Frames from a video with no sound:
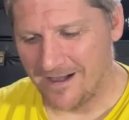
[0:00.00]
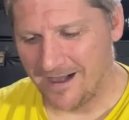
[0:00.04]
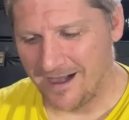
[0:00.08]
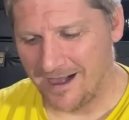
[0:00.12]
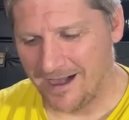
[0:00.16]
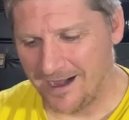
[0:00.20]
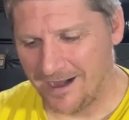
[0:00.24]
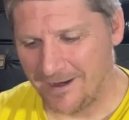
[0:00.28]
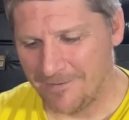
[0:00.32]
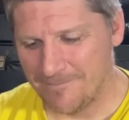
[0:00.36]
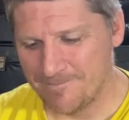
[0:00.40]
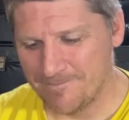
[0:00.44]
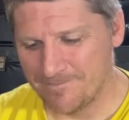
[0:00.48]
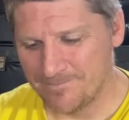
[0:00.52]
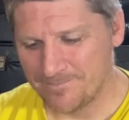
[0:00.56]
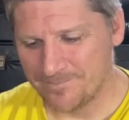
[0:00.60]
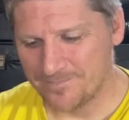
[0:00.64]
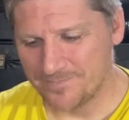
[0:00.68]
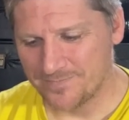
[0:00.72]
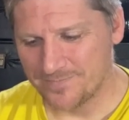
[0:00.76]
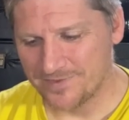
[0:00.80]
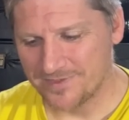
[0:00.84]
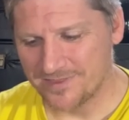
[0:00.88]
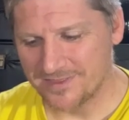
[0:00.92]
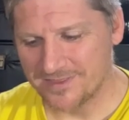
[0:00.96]
Um,
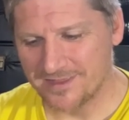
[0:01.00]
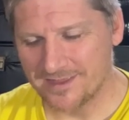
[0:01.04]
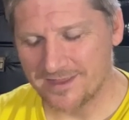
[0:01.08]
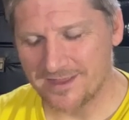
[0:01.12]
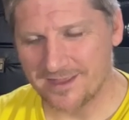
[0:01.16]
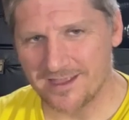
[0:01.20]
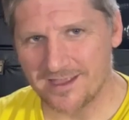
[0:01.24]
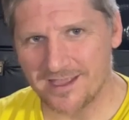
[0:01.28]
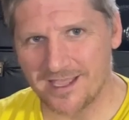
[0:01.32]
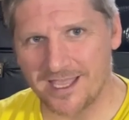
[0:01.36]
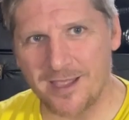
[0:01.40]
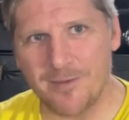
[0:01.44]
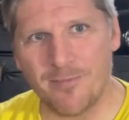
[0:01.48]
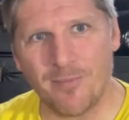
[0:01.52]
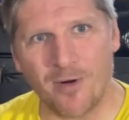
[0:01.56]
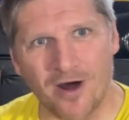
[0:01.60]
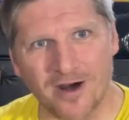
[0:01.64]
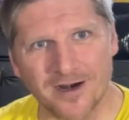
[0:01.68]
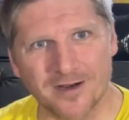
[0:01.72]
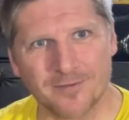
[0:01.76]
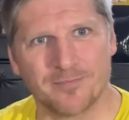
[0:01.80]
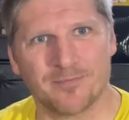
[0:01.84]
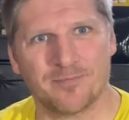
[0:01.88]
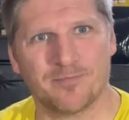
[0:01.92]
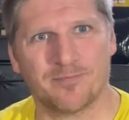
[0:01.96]
he
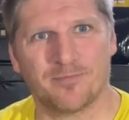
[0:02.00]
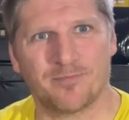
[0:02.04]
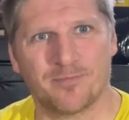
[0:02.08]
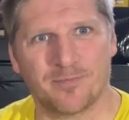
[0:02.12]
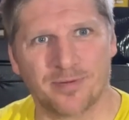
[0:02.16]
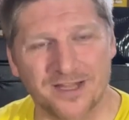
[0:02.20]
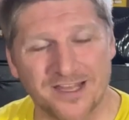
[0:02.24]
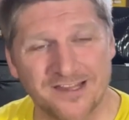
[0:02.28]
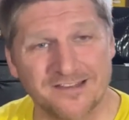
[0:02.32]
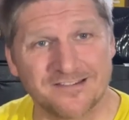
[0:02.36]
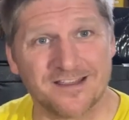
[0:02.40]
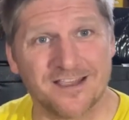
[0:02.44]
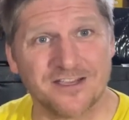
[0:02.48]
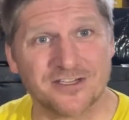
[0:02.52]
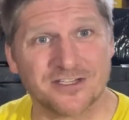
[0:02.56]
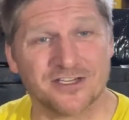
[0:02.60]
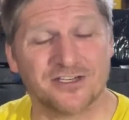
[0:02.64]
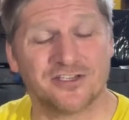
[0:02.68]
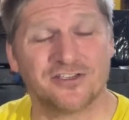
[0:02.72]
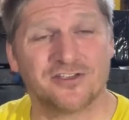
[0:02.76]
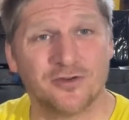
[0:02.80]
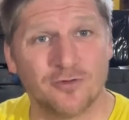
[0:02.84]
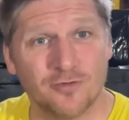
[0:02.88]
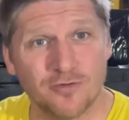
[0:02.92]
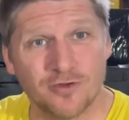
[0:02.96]
bought a
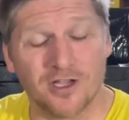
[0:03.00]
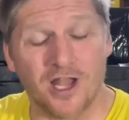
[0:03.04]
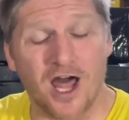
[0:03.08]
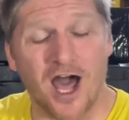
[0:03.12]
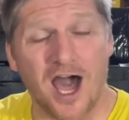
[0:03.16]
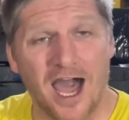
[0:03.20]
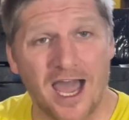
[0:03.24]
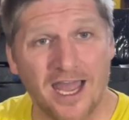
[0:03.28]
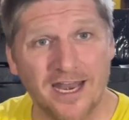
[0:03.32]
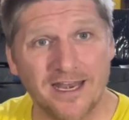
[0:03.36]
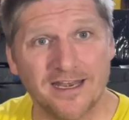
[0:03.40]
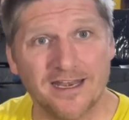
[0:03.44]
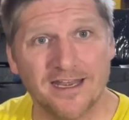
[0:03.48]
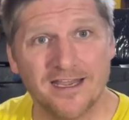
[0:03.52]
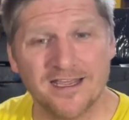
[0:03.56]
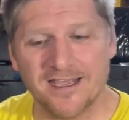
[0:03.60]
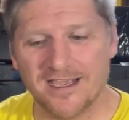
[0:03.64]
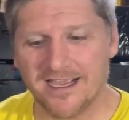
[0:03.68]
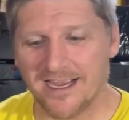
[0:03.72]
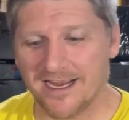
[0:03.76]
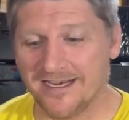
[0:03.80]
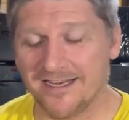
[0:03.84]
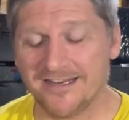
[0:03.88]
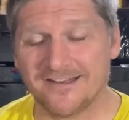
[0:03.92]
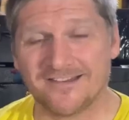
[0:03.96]
PlayStation 2 lot,
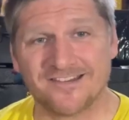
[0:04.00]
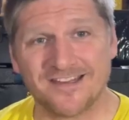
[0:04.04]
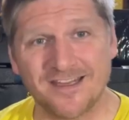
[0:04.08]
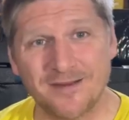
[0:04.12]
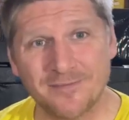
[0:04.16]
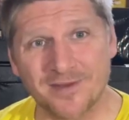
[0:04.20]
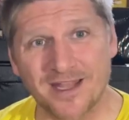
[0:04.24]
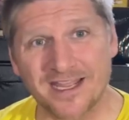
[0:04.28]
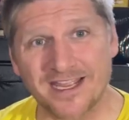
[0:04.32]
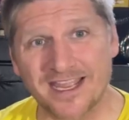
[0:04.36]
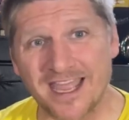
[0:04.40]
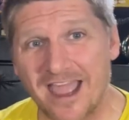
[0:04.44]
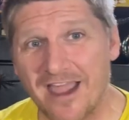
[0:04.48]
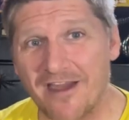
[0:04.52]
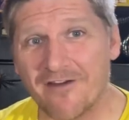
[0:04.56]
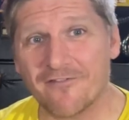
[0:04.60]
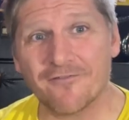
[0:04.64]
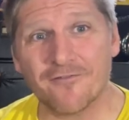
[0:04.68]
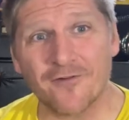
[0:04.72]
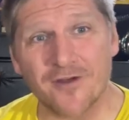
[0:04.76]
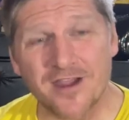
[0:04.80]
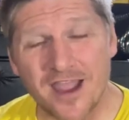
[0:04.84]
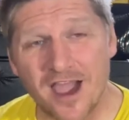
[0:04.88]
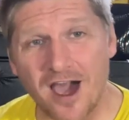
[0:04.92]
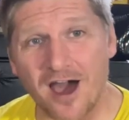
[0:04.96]
and it seemed like
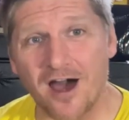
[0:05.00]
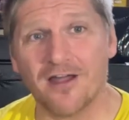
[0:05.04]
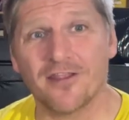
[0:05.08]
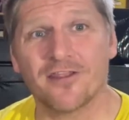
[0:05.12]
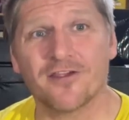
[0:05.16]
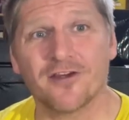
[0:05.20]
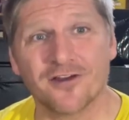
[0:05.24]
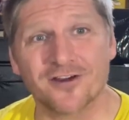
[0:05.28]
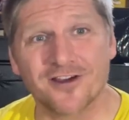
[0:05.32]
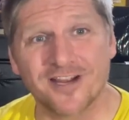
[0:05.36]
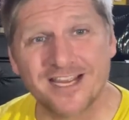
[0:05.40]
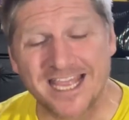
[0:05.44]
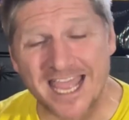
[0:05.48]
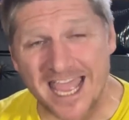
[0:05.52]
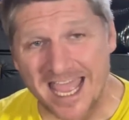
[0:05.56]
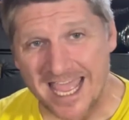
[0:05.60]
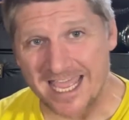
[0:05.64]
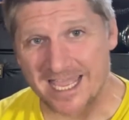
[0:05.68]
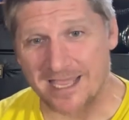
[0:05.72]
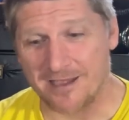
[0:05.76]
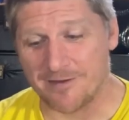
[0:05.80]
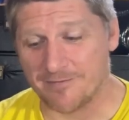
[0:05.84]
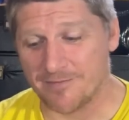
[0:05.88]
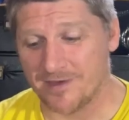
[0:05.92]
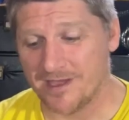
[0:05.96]
every other
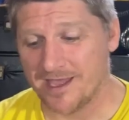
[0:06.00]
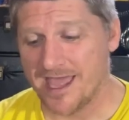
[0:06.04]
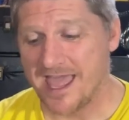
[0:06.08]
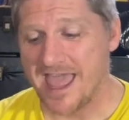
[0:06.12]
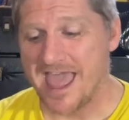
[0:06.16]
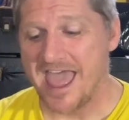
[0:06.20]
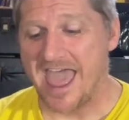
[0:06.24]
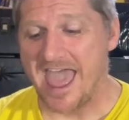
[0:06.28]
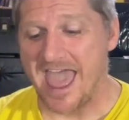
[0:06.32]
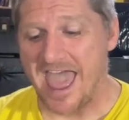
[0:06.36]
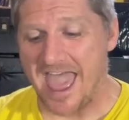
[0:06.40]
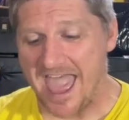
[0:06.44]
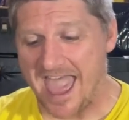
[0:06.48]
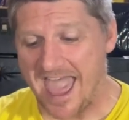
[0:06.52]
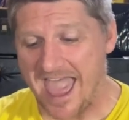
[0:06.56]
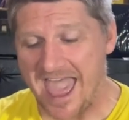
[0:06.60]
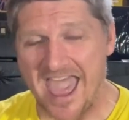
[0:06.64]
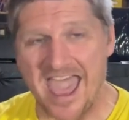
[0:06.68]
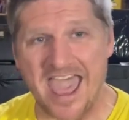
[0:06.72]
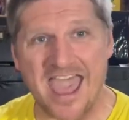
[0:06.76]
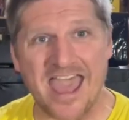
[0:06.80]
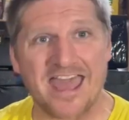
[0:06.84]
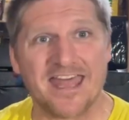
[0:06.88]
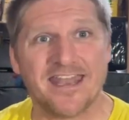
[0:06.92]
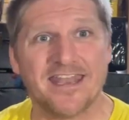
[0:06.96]
game
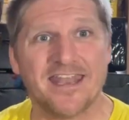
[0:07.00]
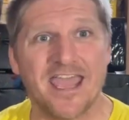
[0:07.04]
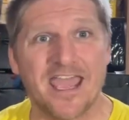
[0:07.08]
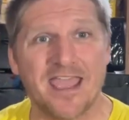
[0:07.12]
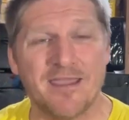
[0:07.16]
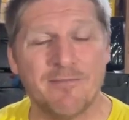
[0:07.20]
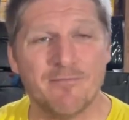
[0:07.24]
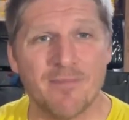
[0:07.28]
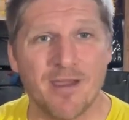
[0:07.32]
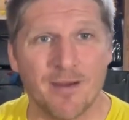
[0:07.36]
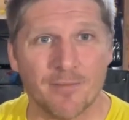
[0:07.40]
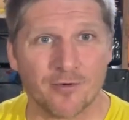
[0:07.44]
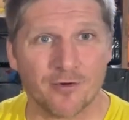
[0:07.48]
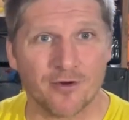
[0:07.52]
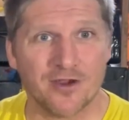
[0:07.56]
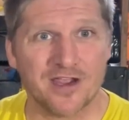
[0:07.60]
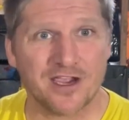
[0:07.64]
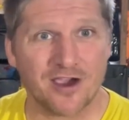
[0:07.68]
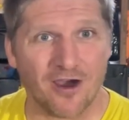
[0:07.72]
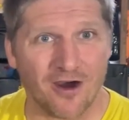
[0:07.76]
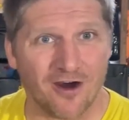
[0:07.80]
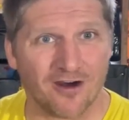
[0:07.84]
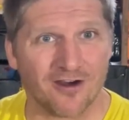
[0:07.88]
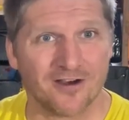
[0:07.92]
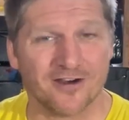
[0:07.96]
had a memory
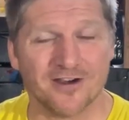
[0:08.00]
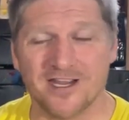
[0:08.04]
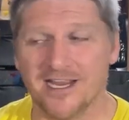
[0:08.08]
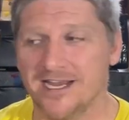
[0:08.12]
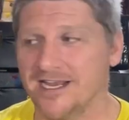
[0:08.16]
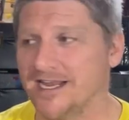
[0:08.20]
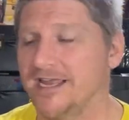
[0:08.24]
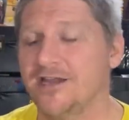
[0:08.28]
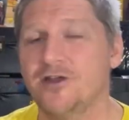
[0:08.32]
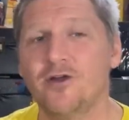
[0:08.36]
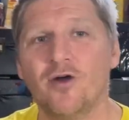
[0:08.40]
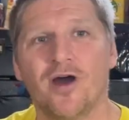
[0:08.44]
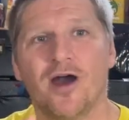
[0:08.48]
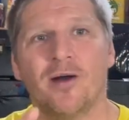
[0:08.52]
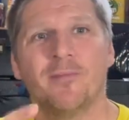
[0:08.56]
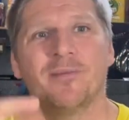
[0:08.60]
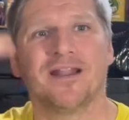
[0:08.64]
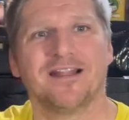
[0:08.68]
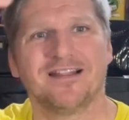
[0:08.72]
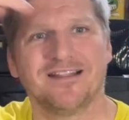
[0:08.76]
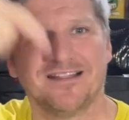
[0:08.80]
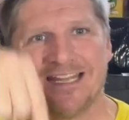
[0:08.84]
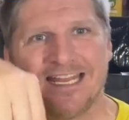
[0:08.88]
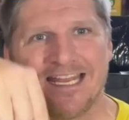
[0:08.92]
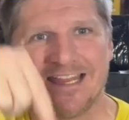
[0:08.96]
card in it. You know, what? I'm
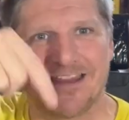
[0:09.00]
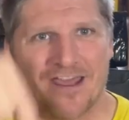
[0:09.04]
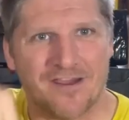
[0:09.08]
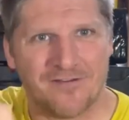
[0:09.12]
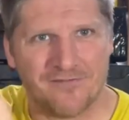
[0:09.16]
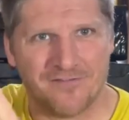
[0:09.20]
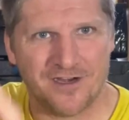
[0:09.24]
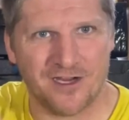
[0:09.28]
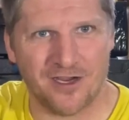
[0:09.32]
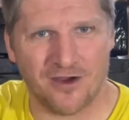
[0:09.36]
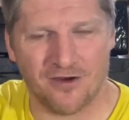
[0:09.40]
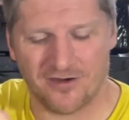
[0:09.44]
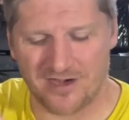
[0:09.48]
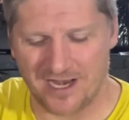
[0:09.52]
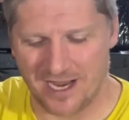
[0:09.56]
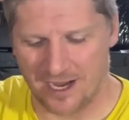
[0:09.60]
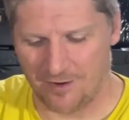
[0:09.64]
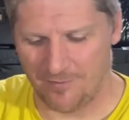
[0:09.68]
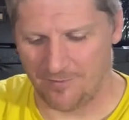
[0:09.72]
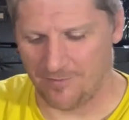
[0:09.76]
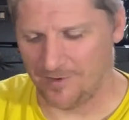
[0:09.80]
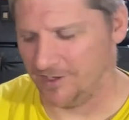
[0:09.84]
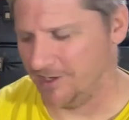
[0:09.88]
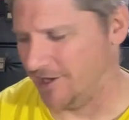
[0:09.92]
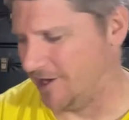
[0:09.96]
gonna link that video
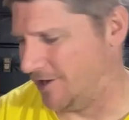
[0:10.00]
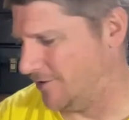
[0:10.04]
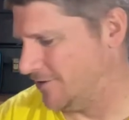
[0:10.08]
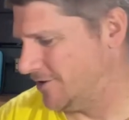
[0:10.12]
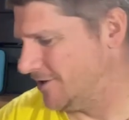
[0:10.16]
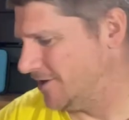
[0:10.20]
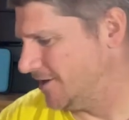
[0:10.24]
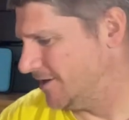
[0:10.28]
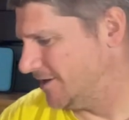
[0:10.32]
down below.